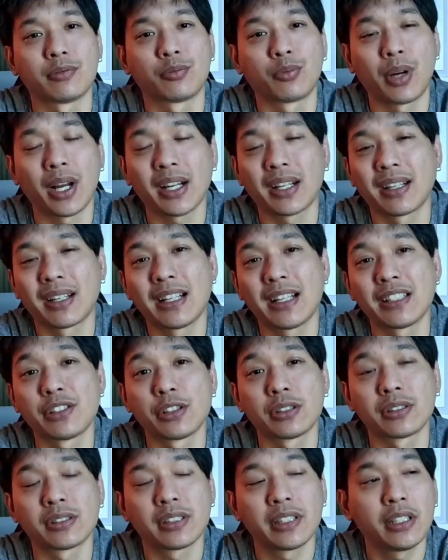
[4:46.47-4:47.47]
recognize
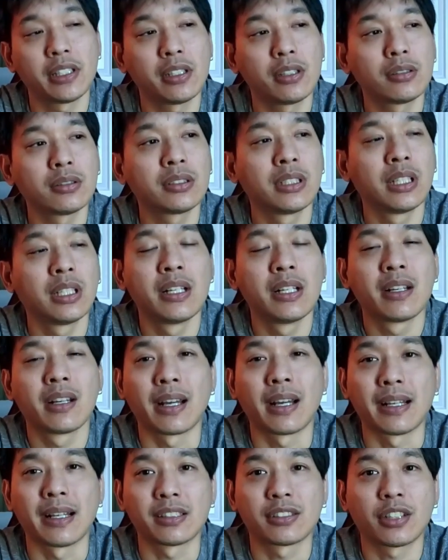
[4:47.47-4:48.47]
your skills
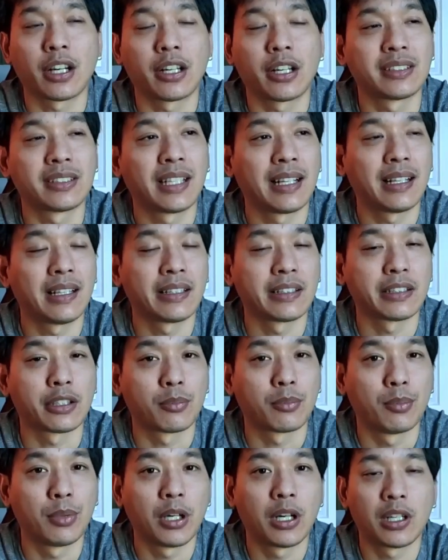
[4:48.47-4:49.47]
and start telling
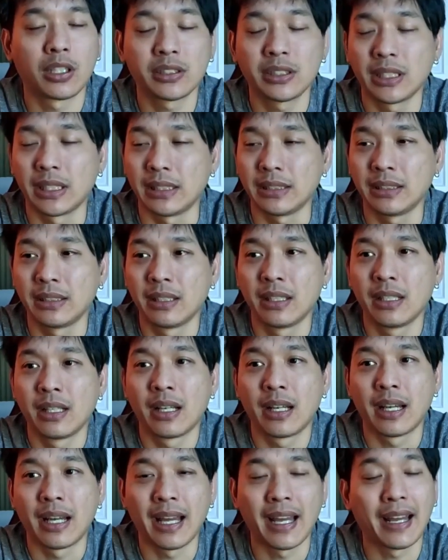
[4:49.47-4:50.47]
your bosses,
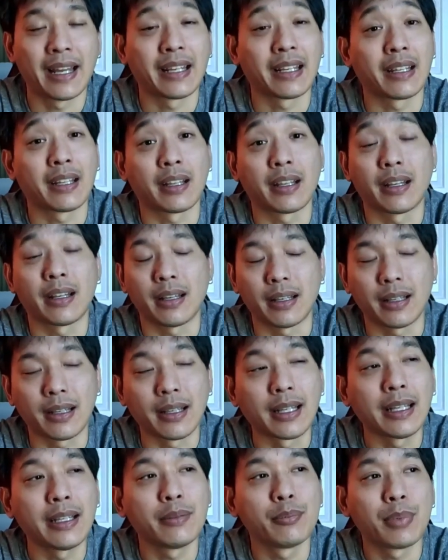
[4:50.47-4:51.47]
hey,
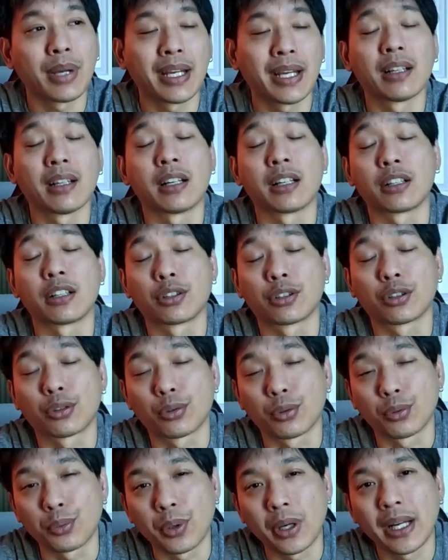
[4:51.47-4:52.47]
he made a
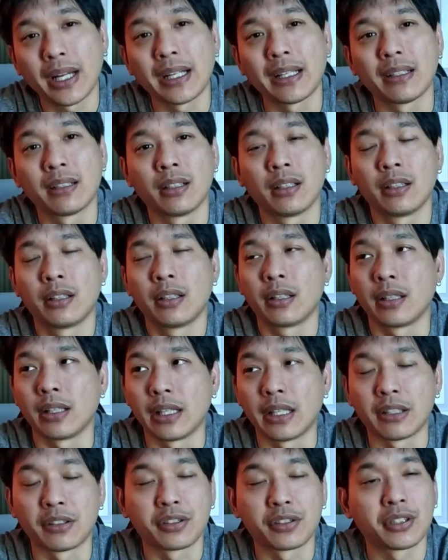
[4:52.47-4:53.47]
great
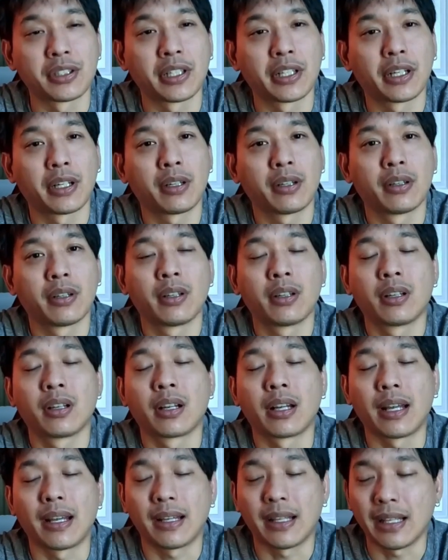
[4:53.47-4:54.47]
engineer,
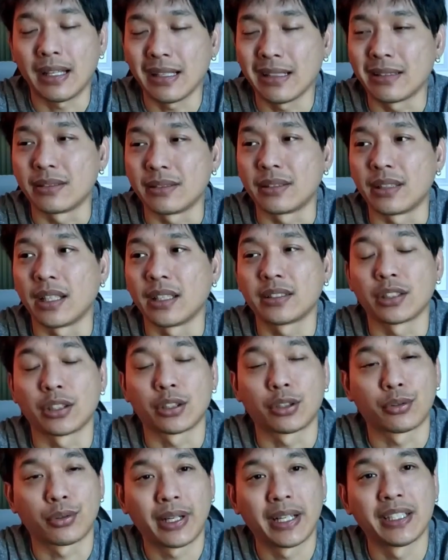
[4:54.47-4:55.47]
he does a
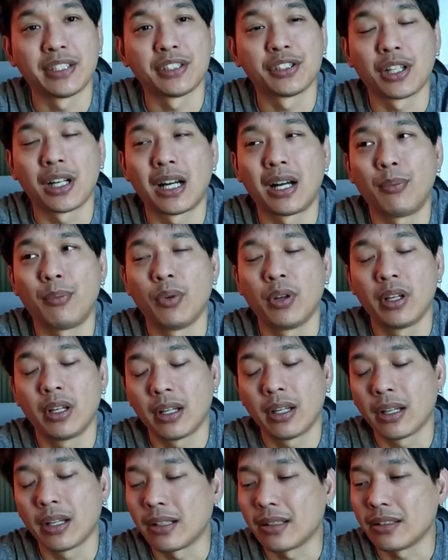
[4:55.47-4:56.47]
great job,
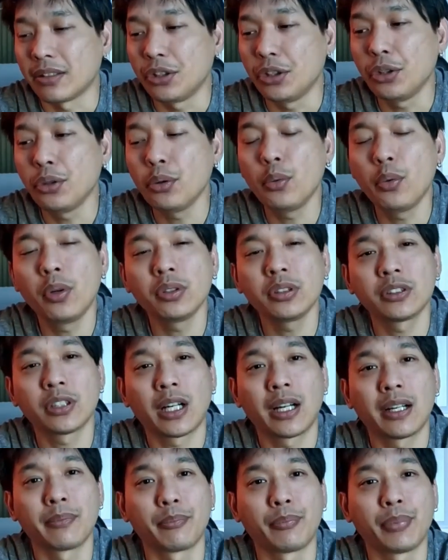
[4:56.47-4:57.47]
you will
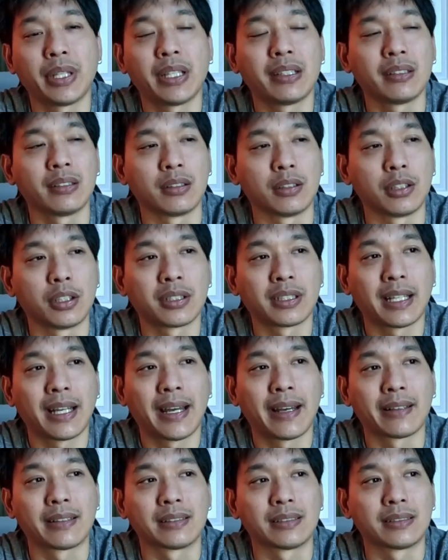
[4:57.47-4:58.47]
start being looked
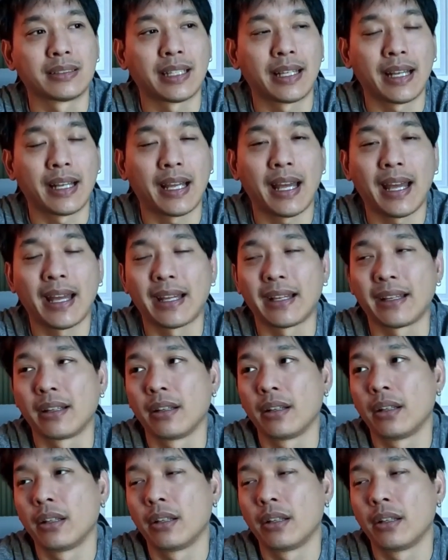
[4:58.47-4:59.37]
at and say, hey,